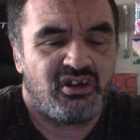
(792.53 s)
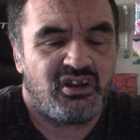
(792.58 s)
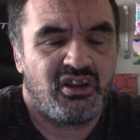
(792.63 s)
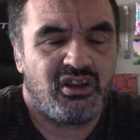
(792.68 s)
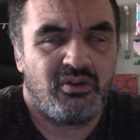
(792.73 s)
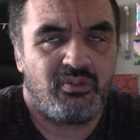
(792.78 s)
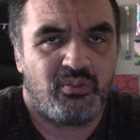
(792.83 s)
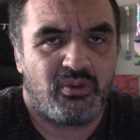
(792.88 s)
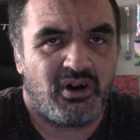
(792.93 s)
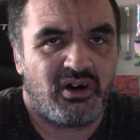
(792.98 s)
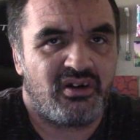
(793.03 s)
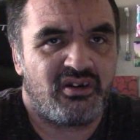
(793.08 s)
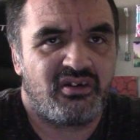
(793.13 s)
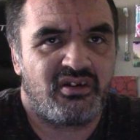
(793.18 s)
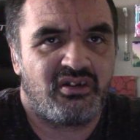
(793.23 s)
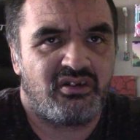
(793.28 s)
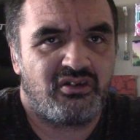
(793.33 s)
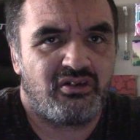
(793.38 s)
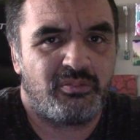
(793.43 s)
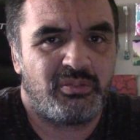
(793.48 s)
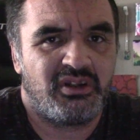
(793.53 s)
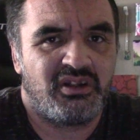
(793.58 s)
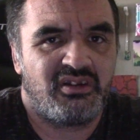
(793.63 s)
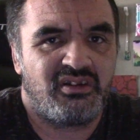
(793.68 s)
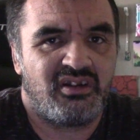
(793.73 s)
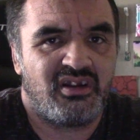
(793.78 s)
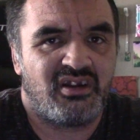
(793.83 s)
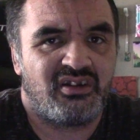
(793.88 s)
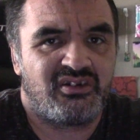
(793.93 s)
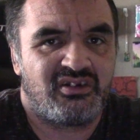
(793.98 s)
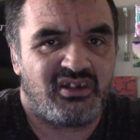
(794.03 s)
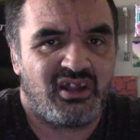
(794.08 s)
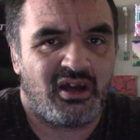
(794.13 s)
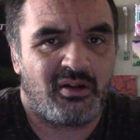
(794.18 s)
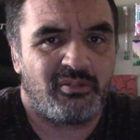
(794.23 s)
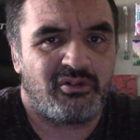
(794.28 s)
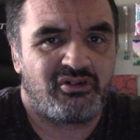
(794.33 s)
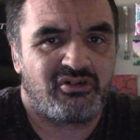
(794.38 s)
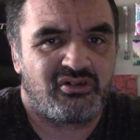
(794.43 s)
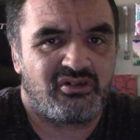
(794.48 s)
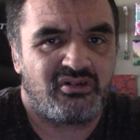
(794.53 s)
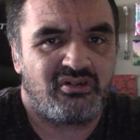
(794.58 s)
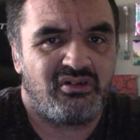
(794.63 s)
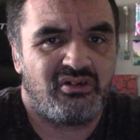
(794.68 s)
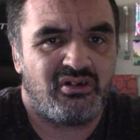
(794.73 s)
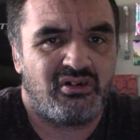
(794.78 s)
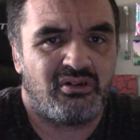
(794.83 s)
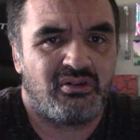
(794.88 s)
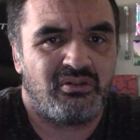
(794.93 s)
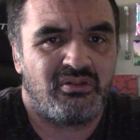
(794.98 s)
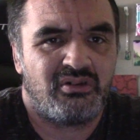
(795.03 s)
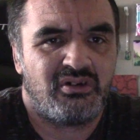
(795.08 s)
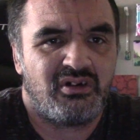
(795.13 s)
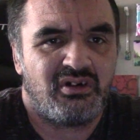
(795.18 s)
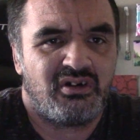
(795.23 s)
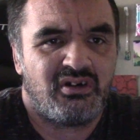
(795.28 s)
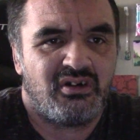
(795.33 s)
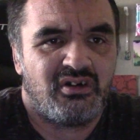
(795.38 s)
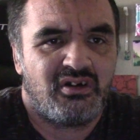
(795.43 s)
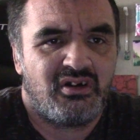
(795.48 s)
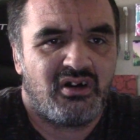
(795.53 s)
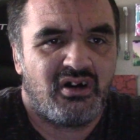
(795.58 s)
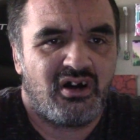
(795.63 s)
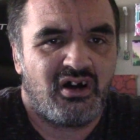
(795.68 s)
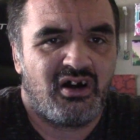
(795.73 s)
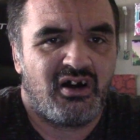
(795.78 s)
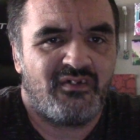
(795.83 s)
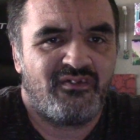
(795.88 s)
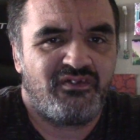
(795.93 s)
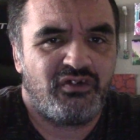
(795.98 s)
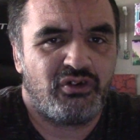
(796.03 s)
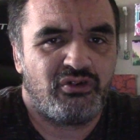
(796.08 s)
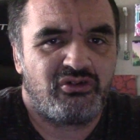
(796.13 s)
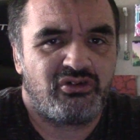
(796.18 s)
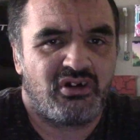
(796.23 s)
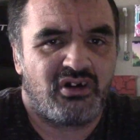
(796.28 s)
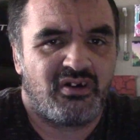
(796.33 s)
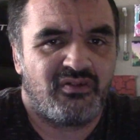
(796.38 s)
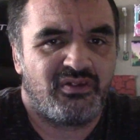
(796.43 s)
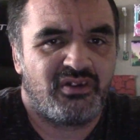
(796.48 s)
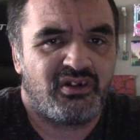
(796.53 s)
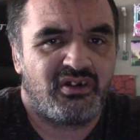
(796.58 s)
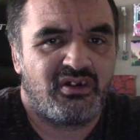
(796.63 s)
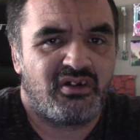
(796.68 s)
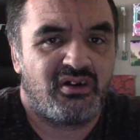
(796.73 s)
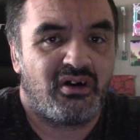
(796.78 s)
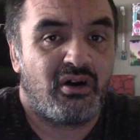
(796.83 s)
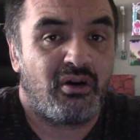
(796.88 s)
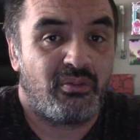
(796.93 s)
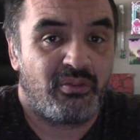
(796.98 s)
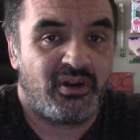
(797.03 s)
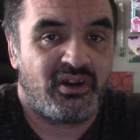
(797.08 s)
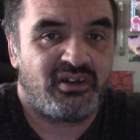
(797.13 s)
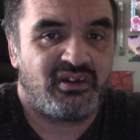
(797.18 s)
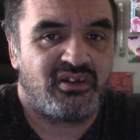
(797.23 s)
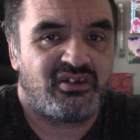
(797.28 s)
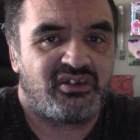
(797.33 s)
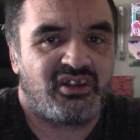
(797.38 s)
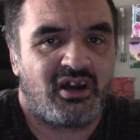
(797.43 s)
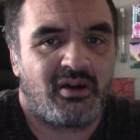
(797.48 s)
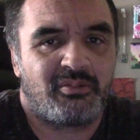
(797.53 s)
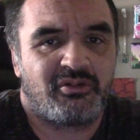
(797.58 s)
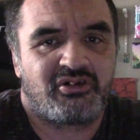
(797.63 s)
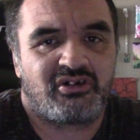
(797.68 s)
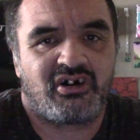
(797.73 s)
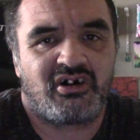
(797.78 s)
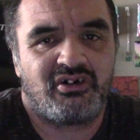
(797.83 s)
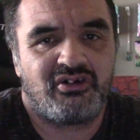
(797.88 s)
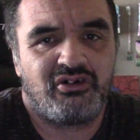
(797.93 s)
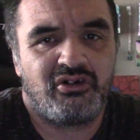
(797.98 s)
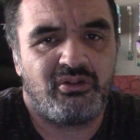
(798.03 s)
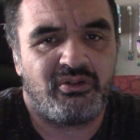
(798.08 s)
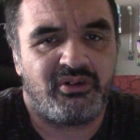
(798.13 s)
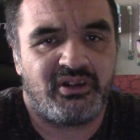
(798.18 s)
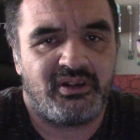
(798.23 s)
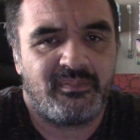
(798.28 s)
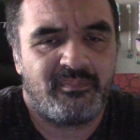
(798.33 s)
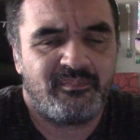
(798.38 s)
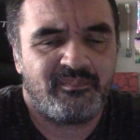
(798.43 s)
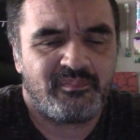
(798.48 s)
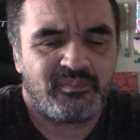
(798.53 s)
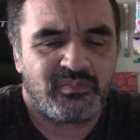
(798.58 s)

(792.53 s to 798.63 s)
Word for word: He wanted it to be the established, you know, uh, future of the already established continuity.